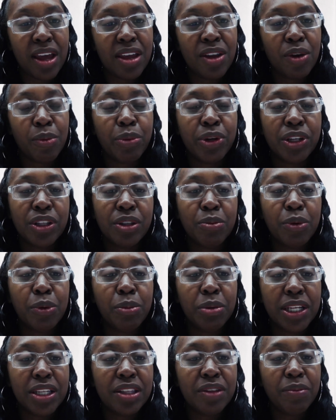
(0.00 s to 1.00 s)
Your principal
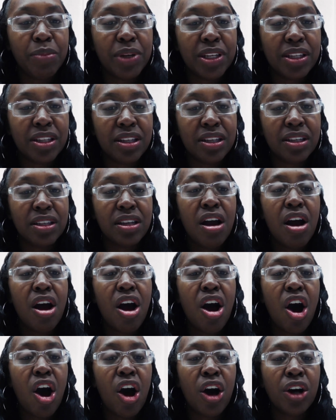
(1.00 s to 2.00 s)
place of business
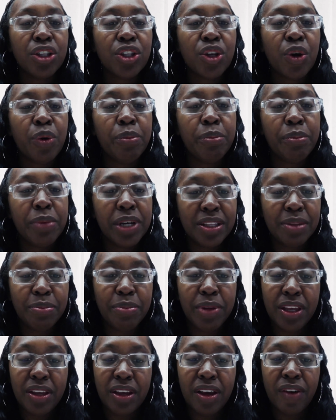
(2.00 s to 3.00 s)
also must
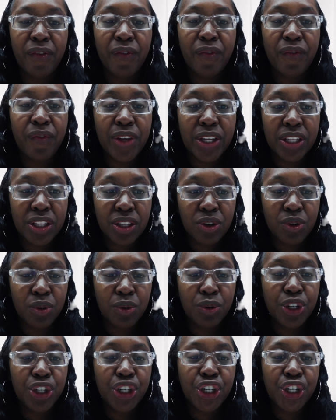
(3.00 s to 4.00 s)
be a
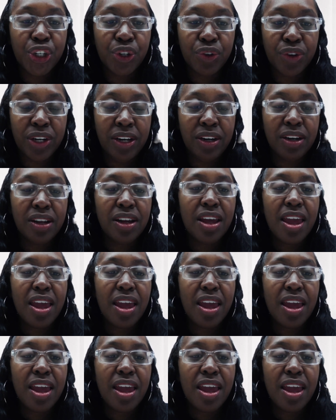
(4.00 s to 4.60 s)
physical street